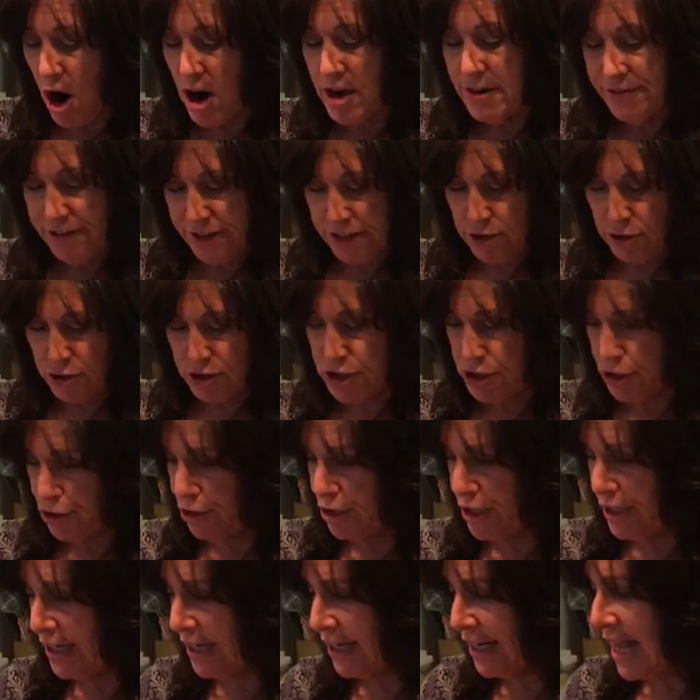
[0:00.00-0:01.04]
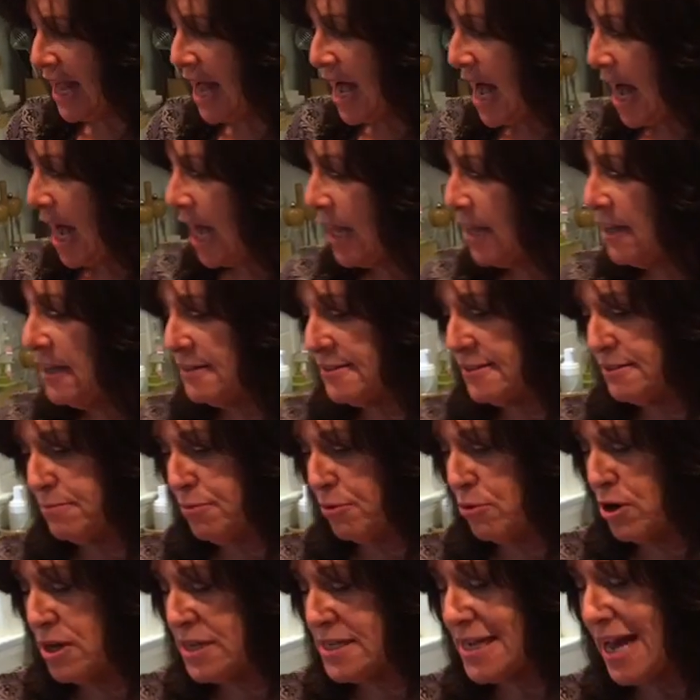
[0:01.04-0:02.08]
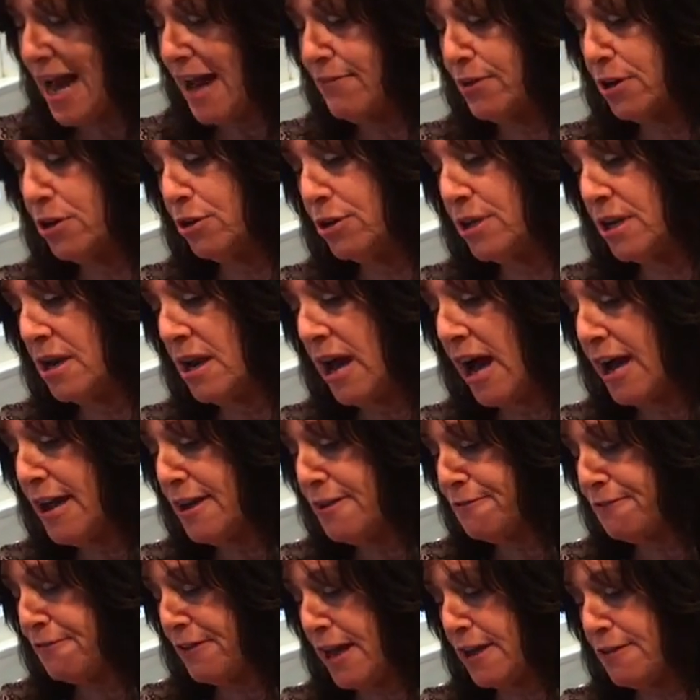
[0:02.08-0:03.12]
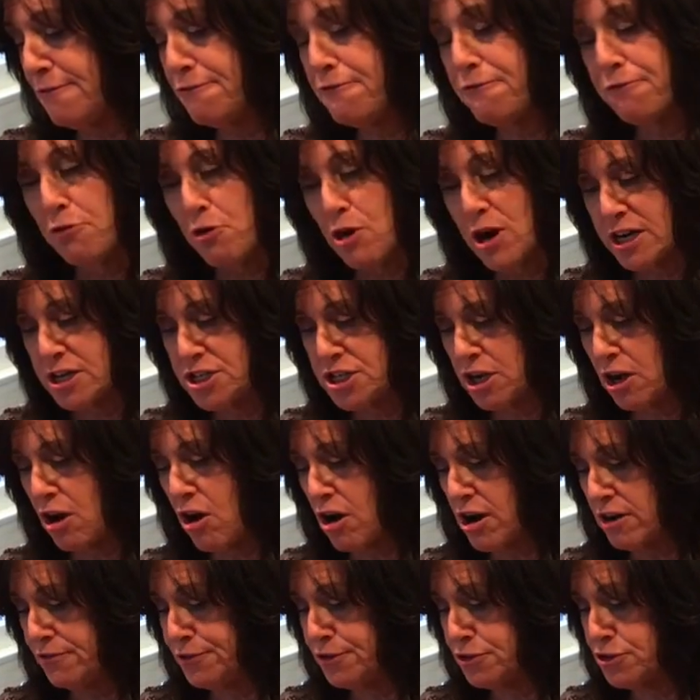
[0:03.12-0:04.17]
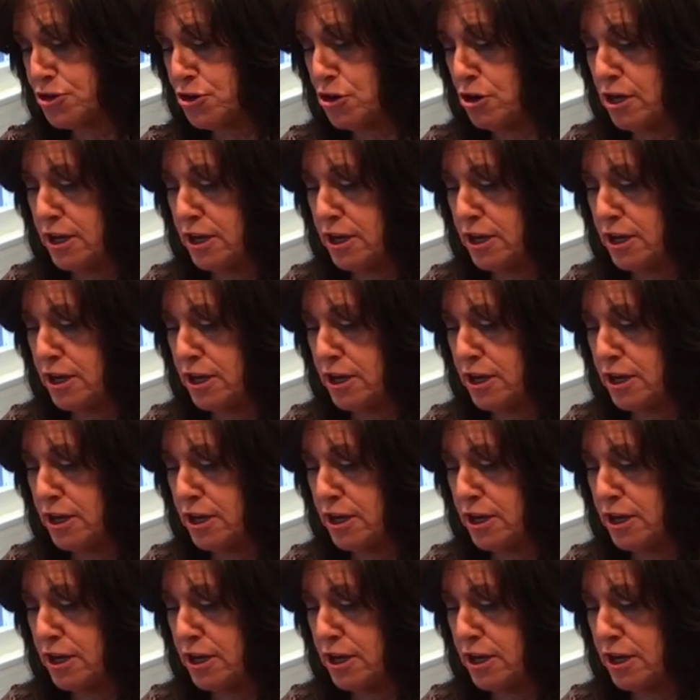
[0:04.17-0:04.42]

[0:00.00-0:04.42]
carving your turkey. It's important to have a good knife and fork to carve your